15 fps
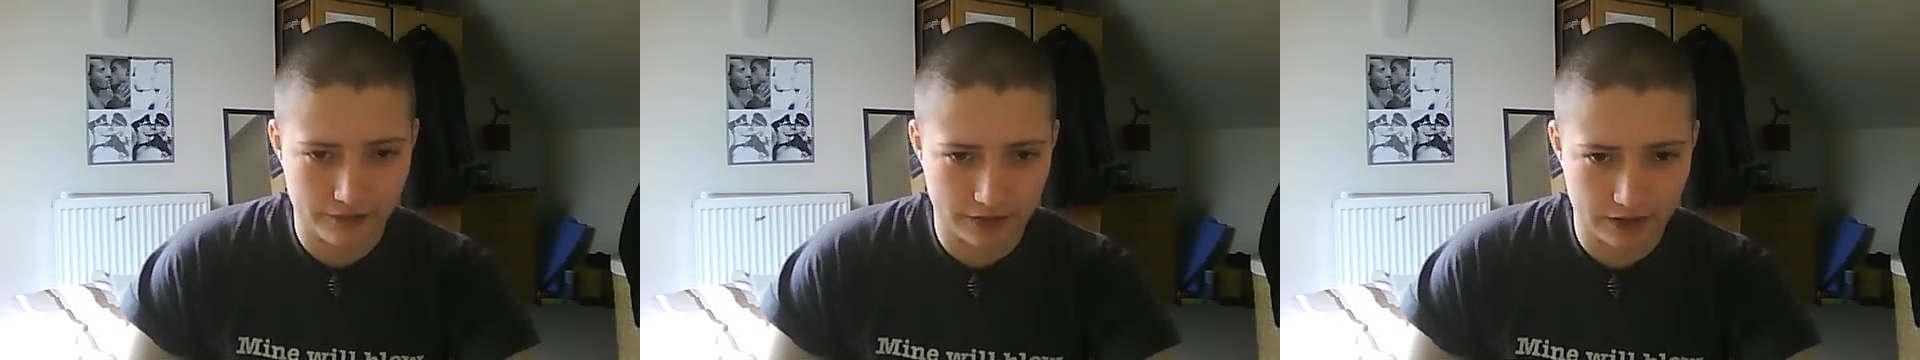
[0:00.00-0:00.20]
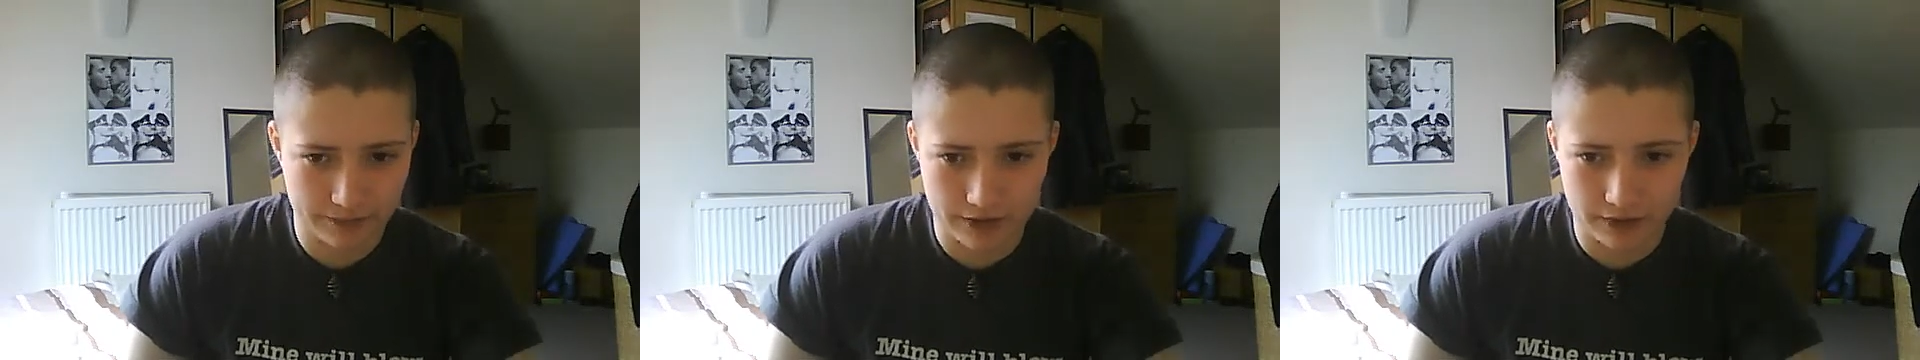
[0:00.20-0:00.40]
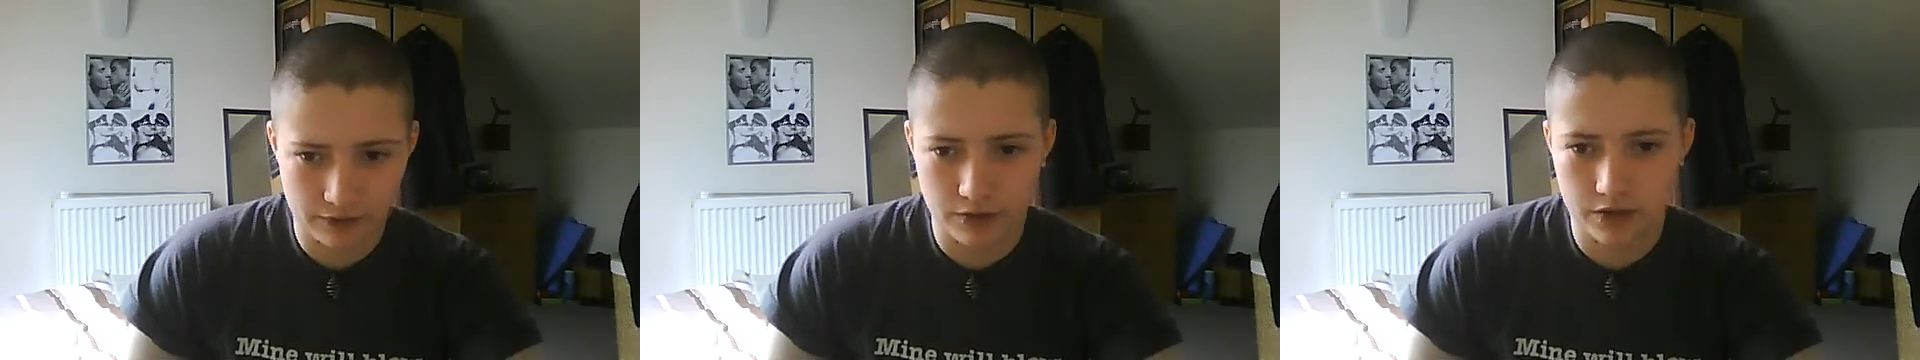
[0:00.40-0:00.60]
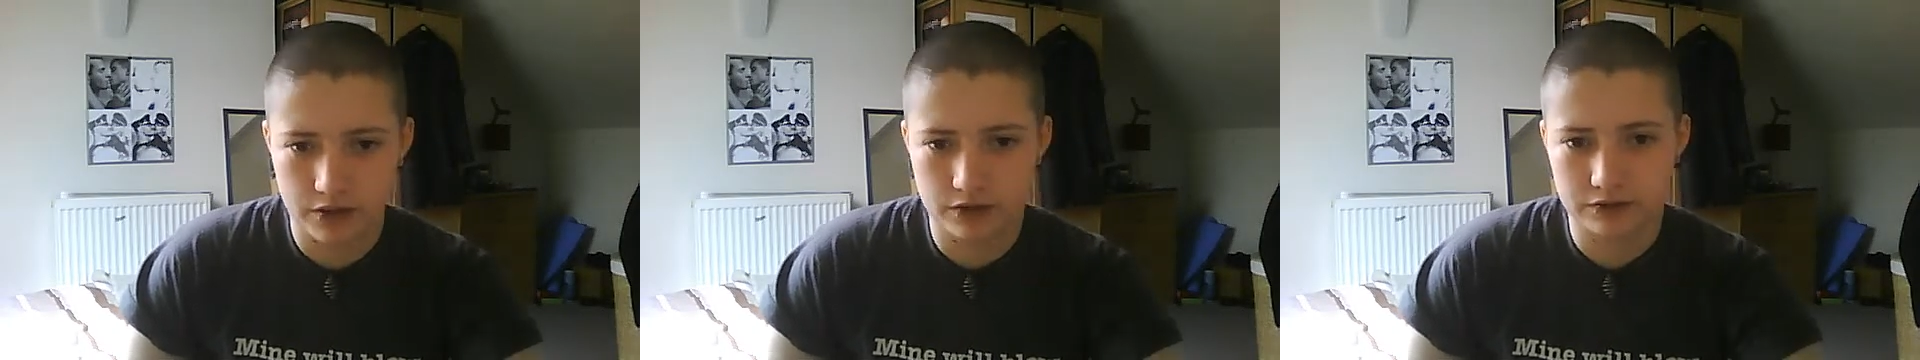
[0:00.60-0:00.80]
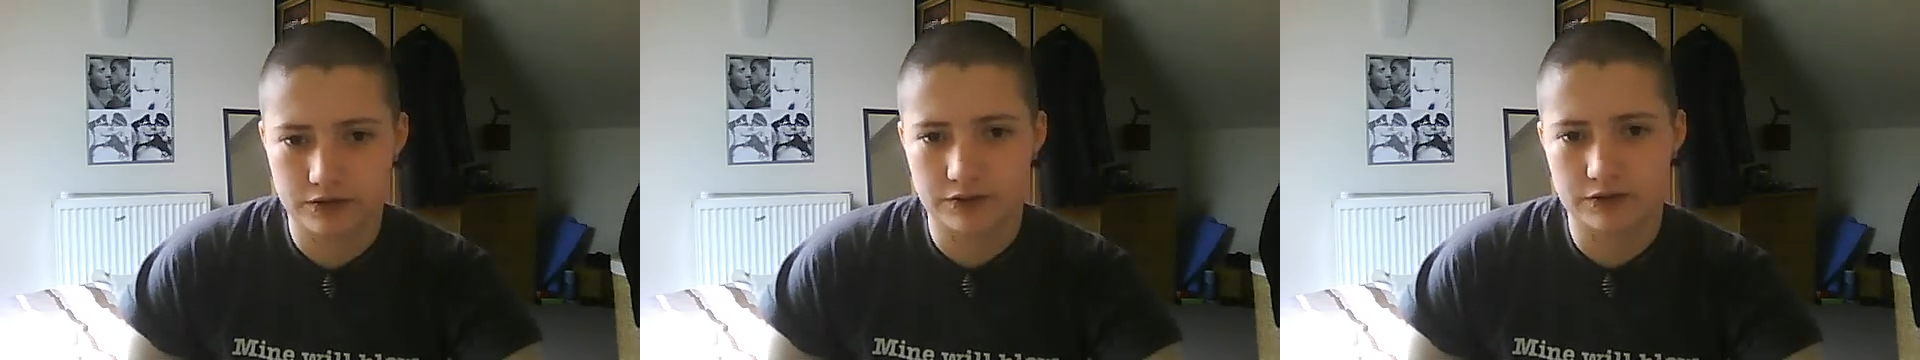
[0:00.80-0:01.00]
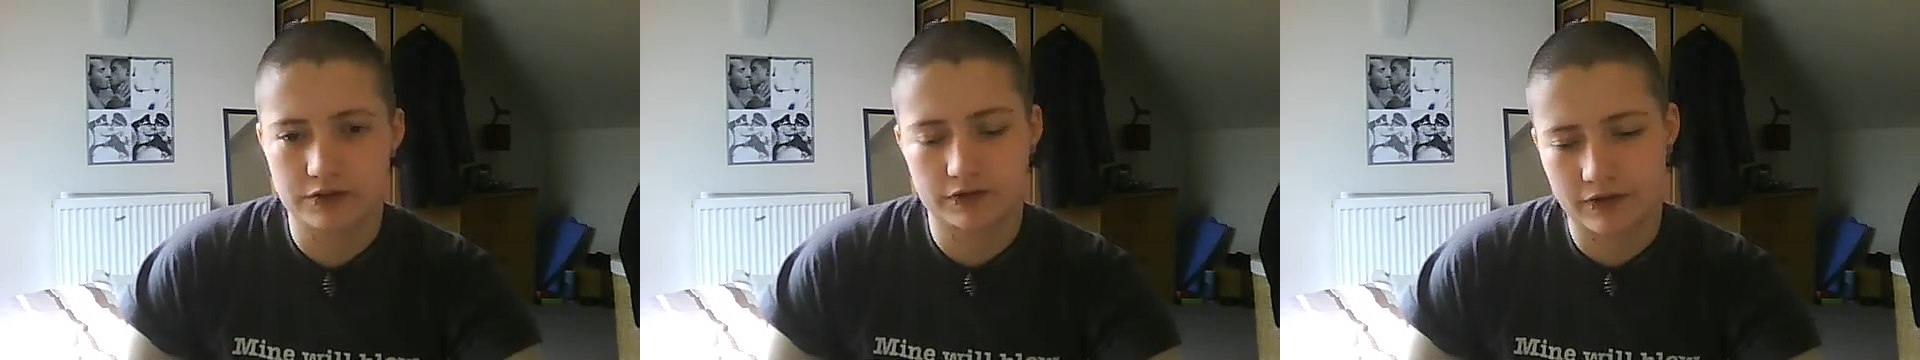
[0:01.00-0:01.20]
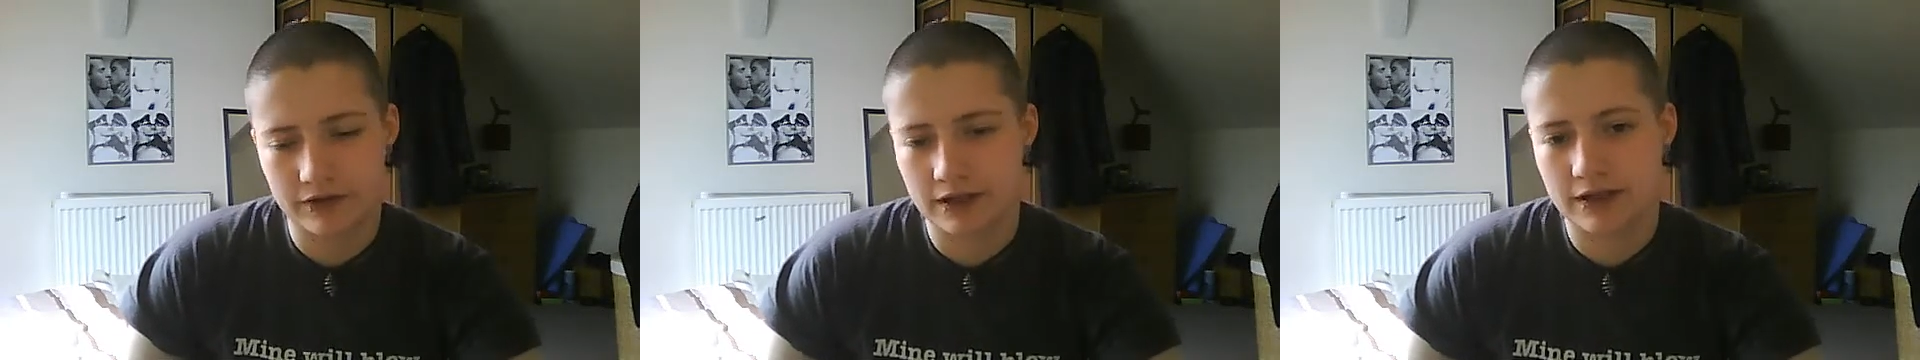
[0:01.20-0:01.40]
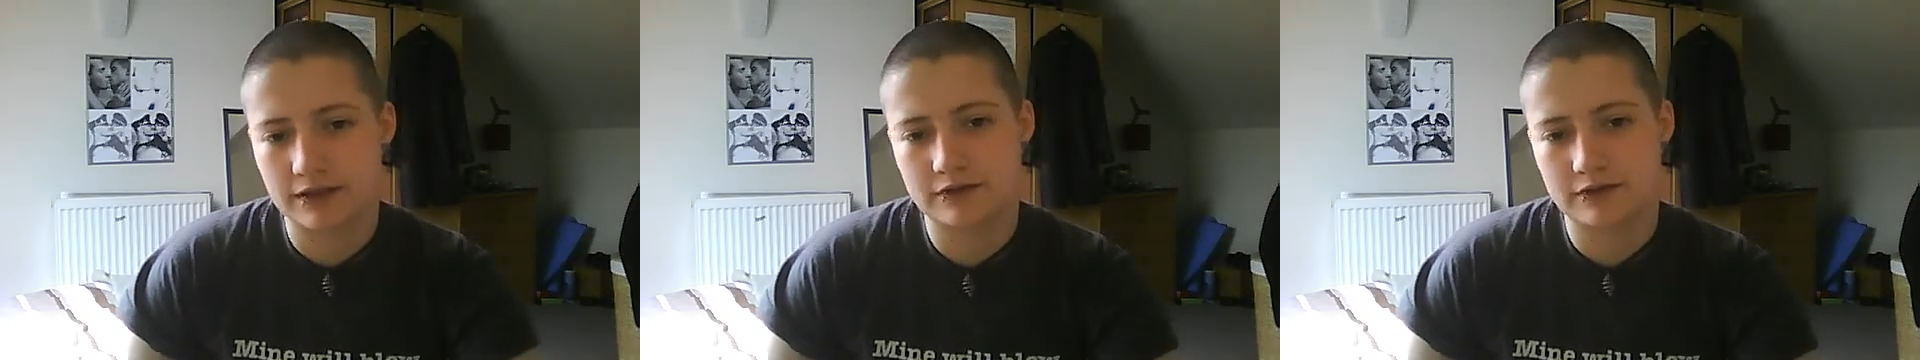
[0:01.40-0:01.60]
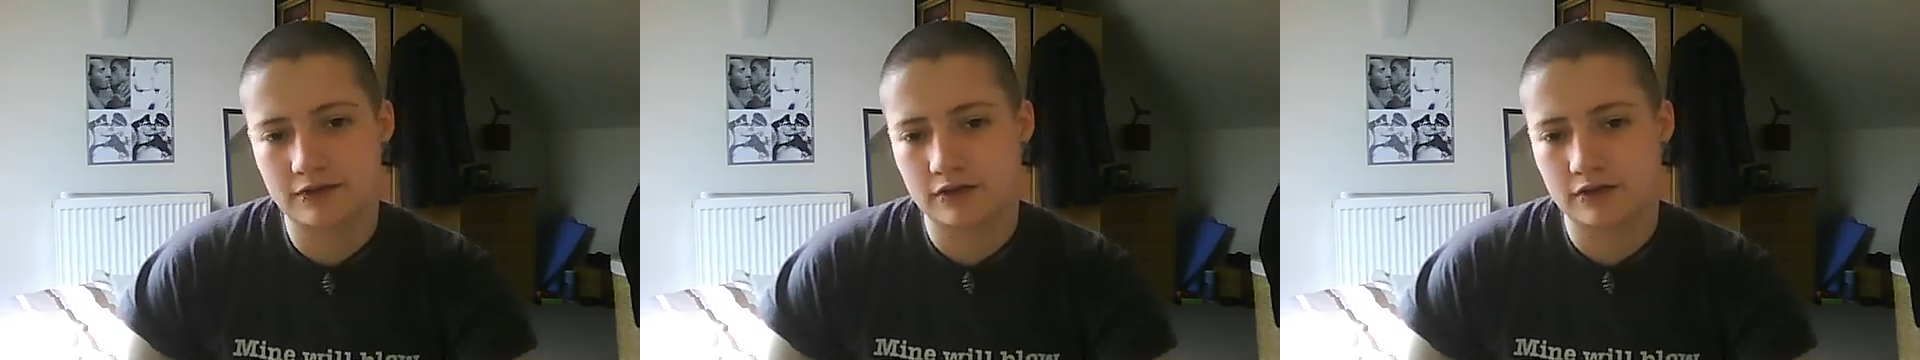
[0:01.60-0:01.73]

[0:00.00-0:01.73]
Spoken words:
feeling about the world and stuff like that.